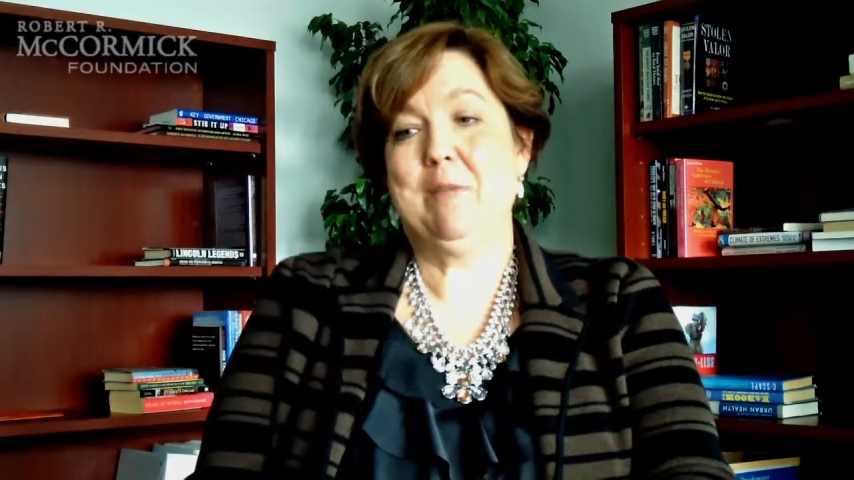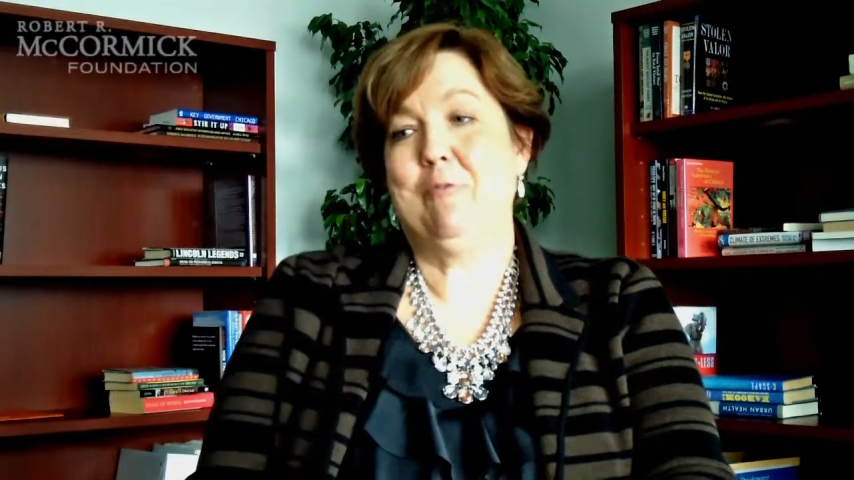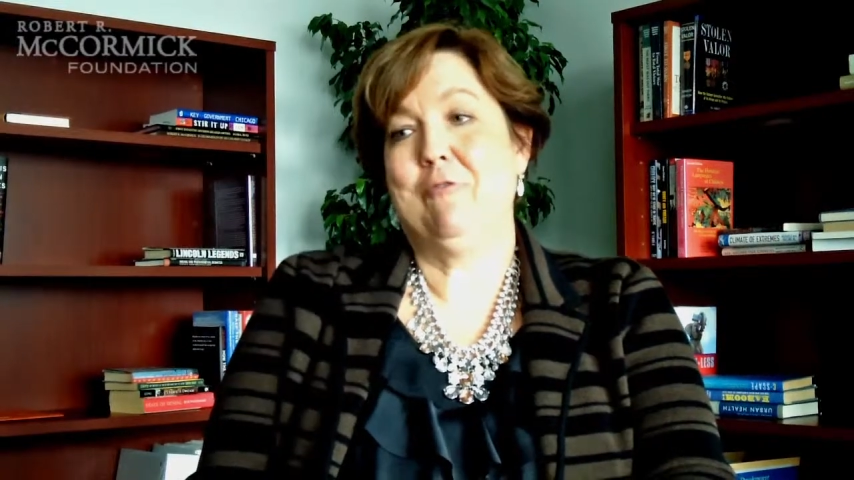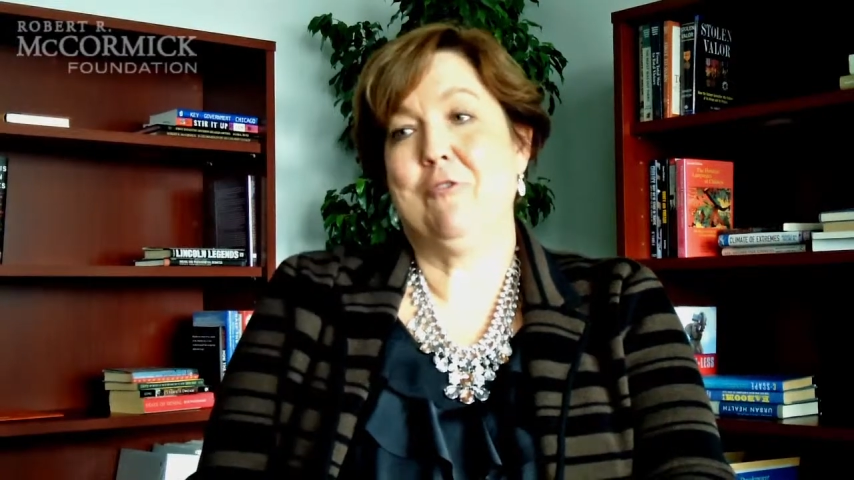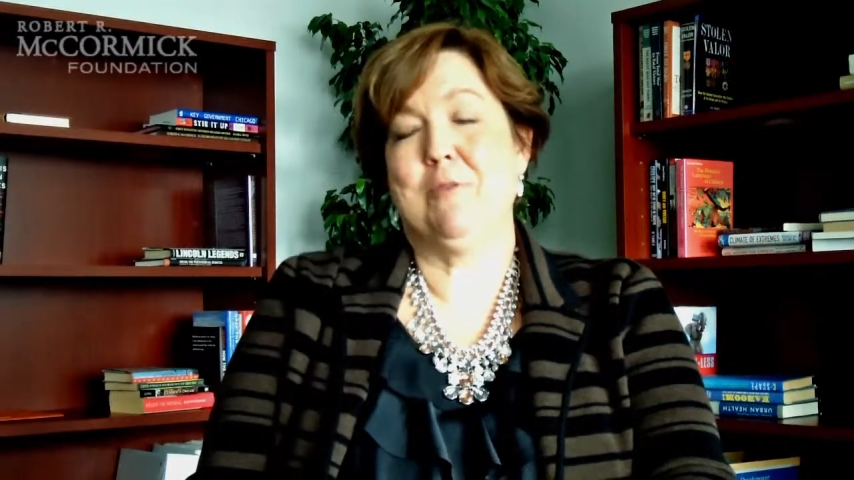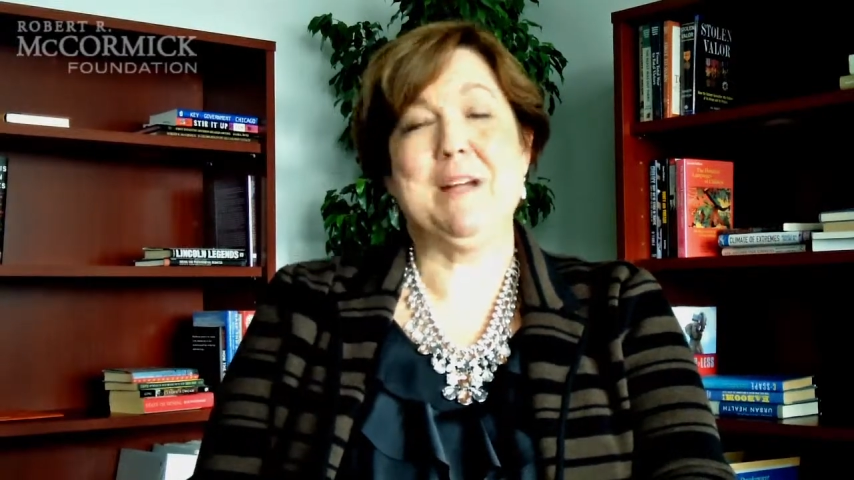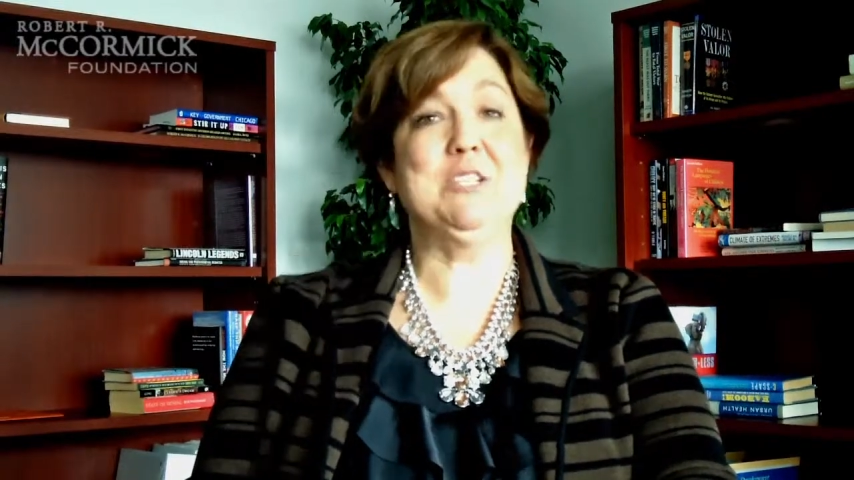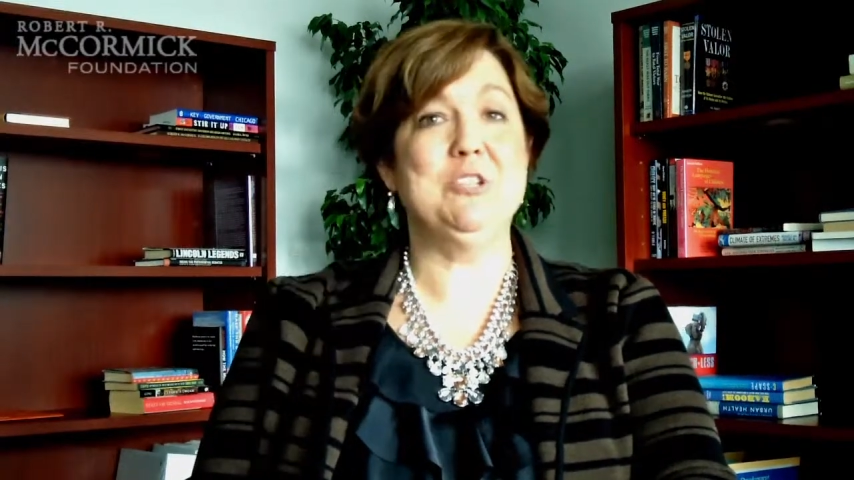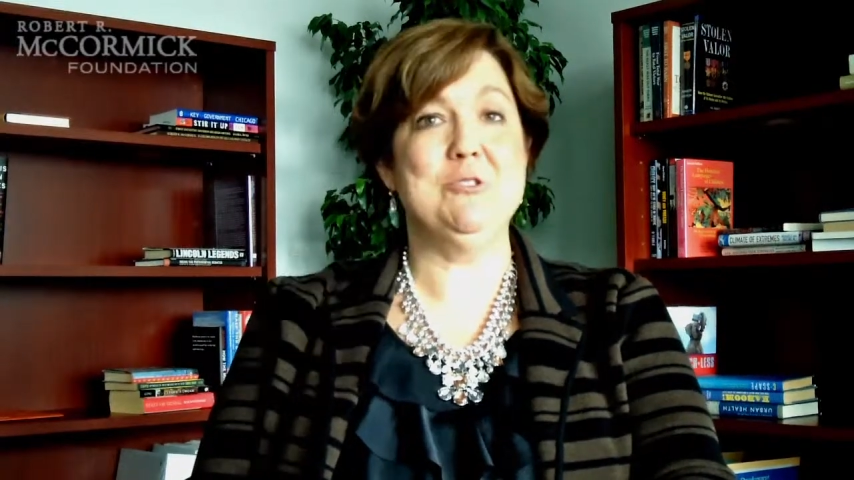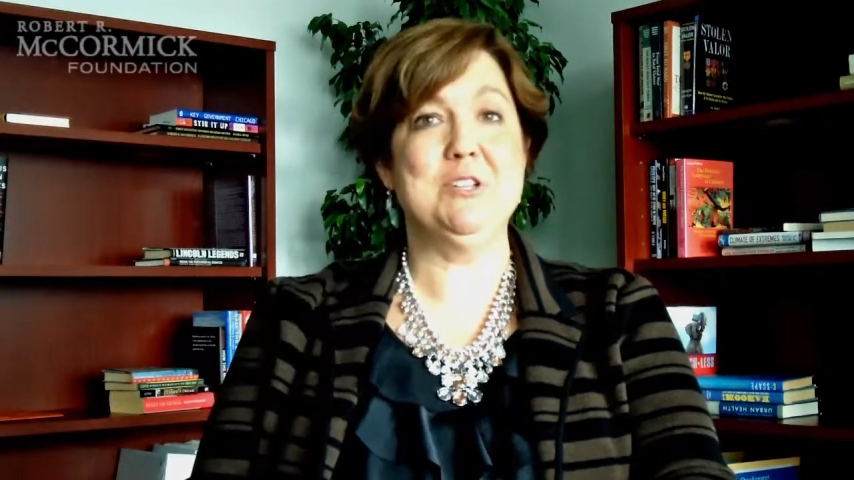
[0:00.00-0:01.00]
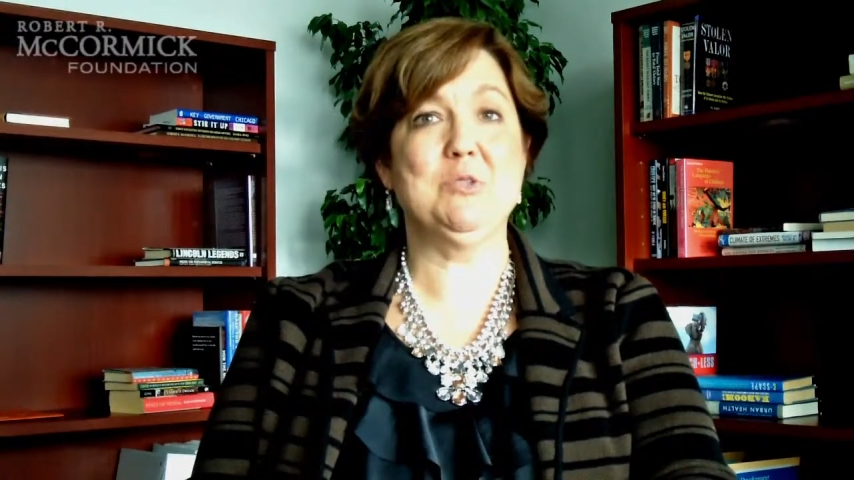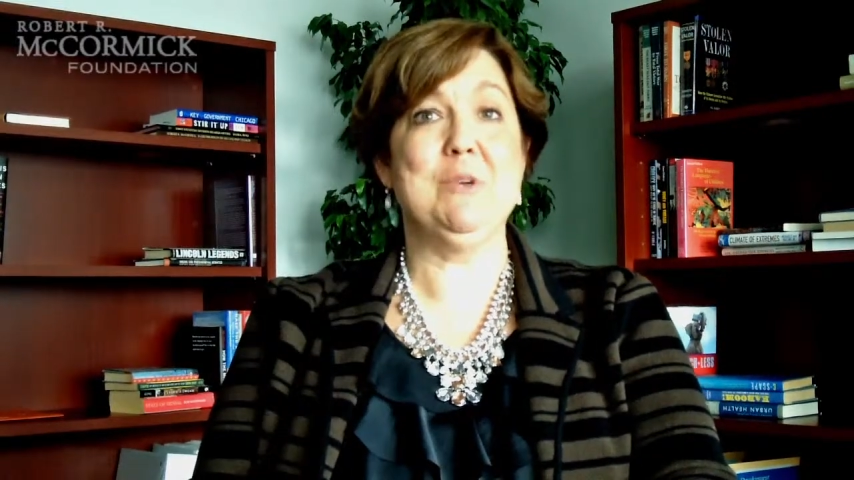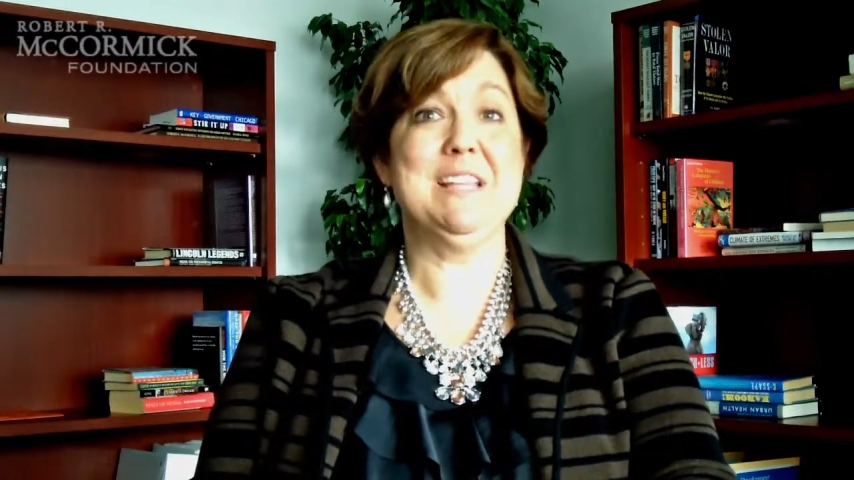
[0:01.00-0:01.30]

said it before to my students,